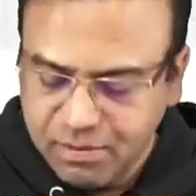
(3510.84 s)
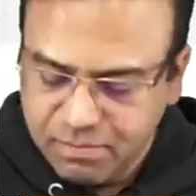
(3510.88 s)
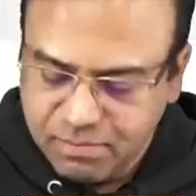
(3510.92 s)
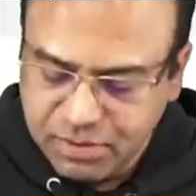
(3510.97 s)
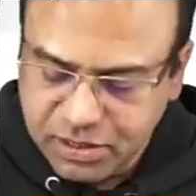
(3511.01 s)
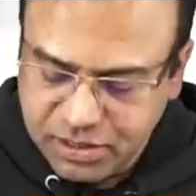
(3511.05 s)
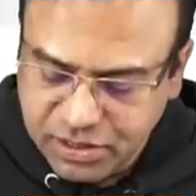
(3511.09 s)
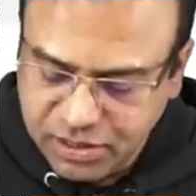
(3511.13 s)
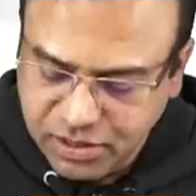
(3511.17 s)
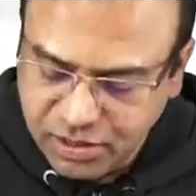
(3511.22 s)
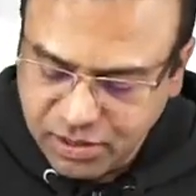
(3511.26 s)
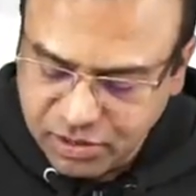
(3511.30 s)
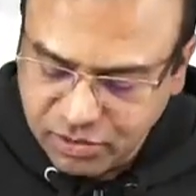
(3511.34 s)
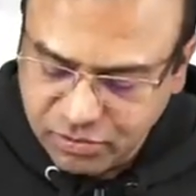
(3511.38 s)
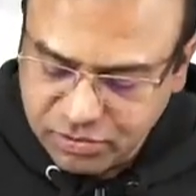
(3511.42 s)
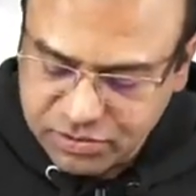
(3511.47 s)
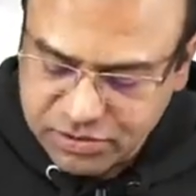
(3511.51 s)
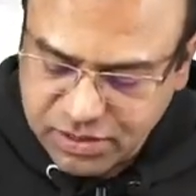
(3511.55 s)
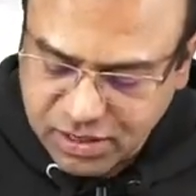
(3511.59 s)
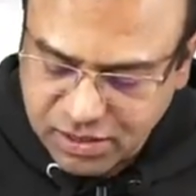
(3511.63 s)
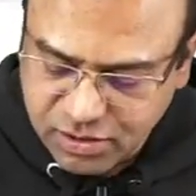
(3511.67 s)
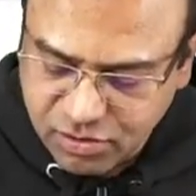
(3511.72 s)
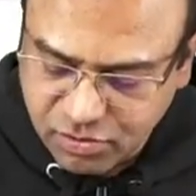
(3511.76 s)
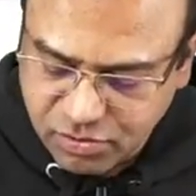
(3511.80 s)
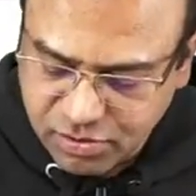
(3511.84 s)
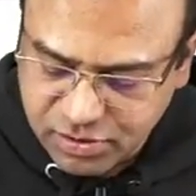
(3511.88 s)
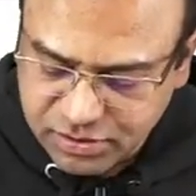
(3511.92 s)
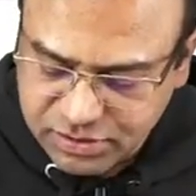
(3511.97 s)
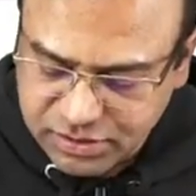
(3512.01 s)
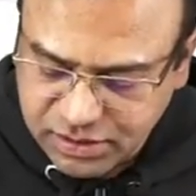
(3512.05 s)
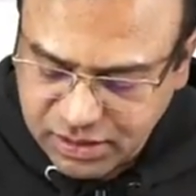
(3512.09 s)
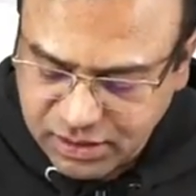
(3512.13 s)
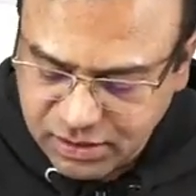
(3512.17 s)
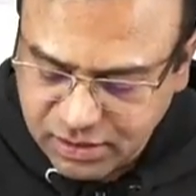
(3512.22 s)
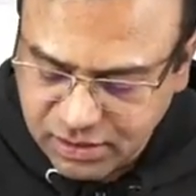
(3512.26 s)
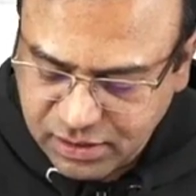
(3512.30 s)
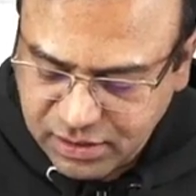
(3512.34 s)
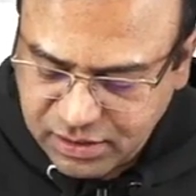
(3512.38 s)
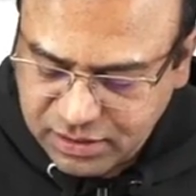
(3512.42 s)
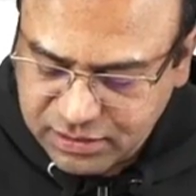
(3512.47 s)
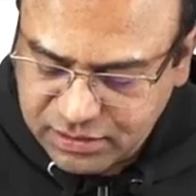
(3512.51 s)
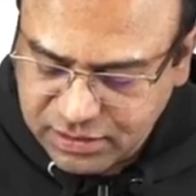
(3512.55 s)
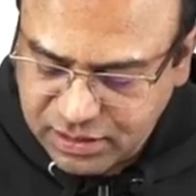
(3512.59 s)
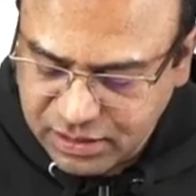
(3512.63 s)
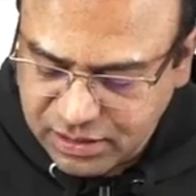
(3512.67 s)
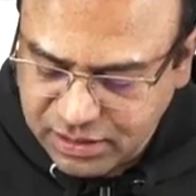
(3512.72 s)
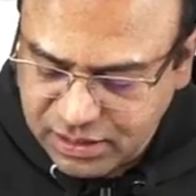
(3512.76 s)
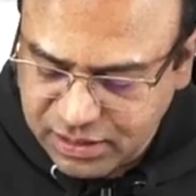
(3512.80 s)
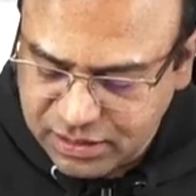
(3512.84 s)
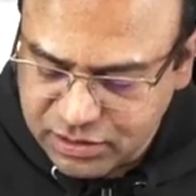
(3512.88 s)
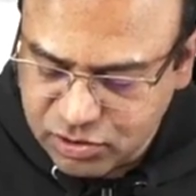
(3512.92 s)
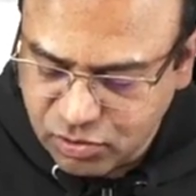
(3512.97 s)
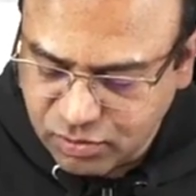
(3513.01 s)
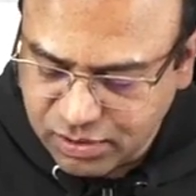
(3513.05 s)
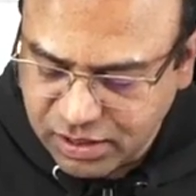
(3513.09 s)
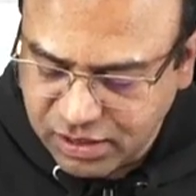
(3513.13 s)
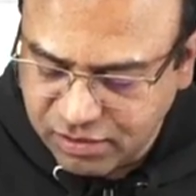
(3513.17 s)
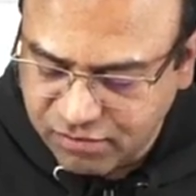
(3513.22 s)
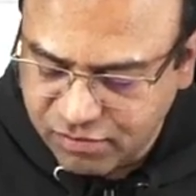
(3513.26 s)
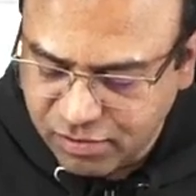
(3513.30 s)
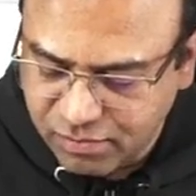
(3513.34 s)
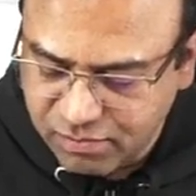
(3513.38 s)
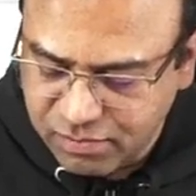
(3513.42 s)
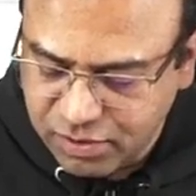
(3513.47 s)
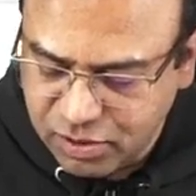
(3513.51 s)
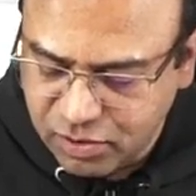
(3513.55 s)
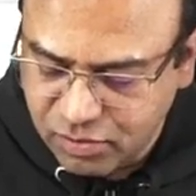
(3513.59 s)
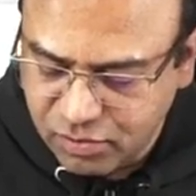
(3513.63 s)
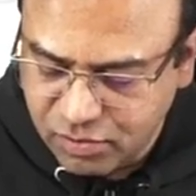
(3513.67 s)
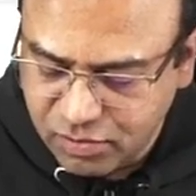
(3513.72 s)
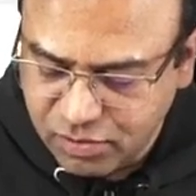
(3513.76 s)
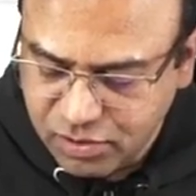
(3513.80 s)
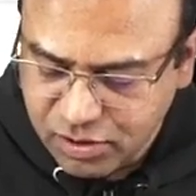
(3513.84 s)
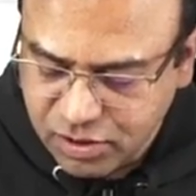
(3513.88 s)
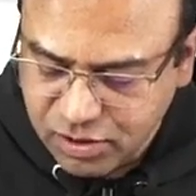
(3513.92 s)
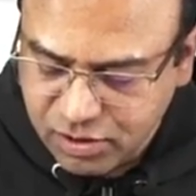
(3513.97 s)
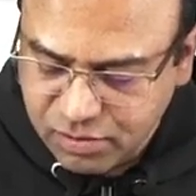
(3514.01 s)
but here you will start noticing the leads looking from below